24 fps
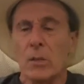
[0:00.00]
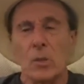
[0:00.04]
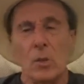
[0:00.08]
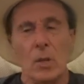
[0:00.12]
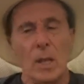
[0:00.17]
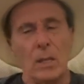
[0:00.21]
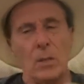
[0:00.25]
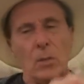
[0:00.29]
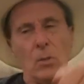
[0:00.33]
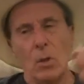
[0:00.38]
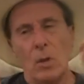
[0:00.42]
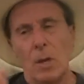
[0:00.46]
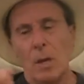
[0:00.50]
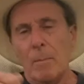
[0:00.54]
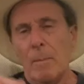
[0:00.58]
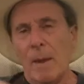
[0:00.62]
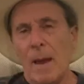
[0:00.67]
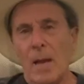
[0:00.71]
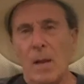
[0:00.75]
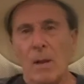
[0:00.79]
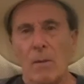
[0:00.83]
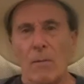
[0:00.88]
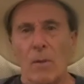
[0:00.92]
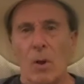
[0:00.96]
So they took him
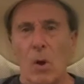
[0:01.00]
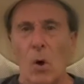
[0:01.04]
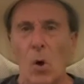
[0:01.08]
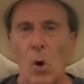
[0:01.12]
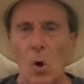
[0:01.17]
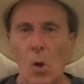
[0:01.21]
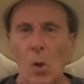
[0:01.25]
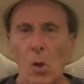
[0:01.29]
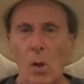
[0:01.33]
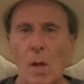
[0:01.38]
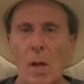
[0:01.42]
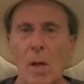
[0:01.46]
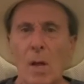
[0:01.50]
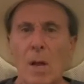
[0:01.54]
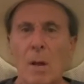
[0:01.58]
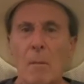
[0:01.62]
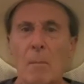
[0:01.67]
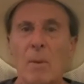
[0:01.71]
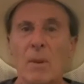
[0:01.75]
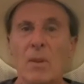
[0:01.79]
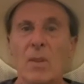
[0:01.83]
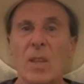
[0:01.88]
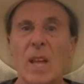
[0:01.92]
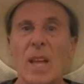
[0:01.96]
out of the hole.
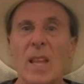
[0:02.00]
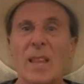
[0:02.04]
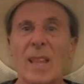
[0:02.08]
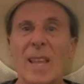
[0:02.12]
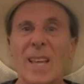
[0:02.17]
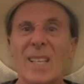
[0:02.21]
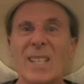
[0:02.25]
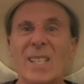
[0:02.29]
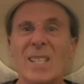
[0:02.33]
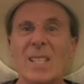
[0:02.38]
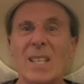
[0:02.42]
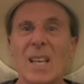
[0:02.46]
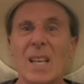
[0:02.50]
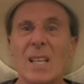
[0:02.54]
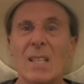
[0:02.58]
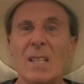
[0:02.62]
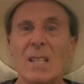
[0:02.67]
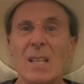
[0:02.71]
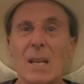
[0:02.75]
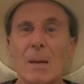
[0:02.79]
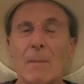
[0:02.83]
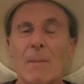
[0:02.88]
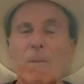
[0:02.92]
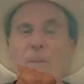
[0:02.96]
But then they
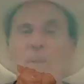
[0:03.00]
sent him